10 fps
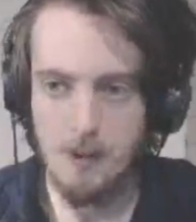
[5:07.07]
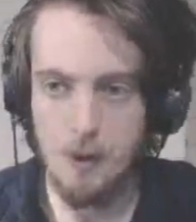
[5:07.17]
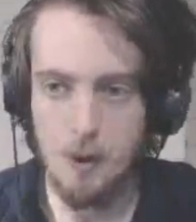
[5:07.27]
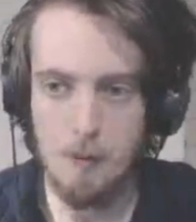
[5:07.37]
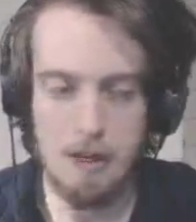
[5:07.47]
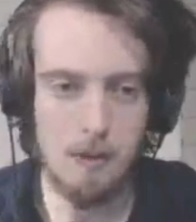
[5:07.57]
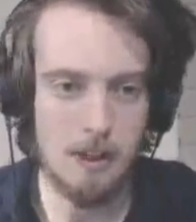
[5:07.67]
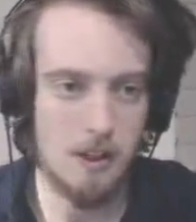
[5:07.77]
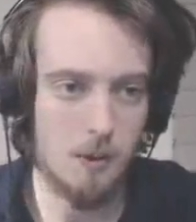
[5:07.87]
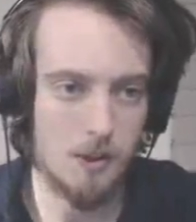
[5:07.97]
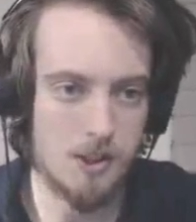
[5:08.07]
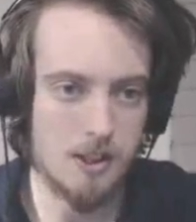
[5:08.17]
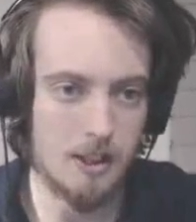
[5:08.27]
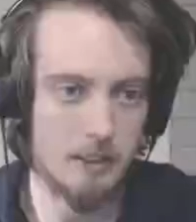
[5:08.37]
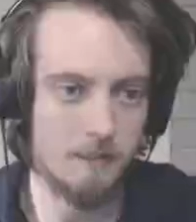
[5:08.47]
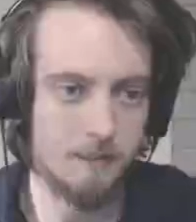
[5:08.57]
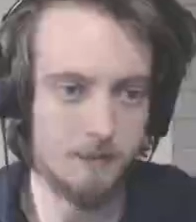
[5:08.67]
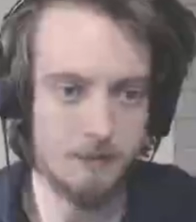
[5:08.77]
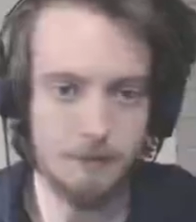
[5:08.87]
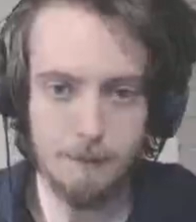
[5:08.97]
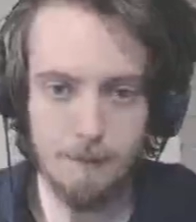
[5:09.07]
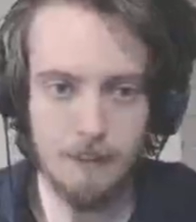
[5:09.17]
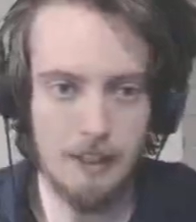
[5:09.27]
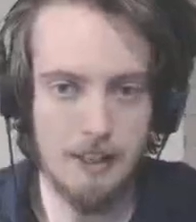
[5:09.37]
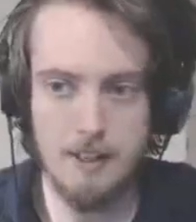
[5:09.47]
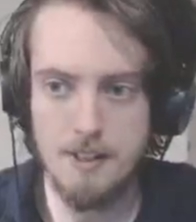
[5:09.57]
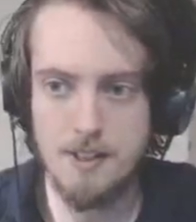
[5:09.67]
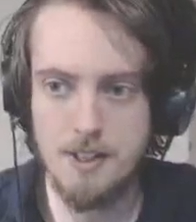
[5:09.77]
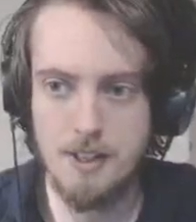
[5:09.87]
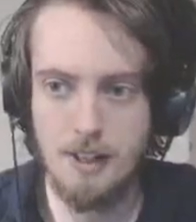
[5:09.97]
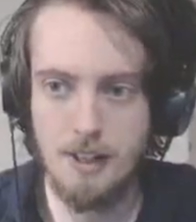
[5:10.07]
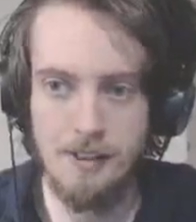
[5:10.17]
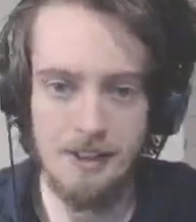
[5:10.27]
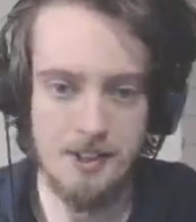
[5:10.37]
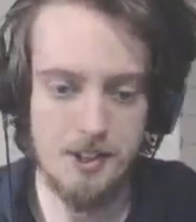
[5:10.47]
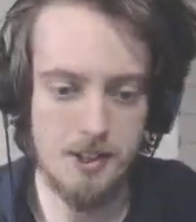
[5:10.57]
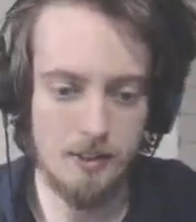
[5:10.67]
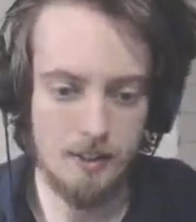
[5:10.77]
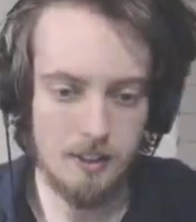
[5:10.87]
normally what you would see is this.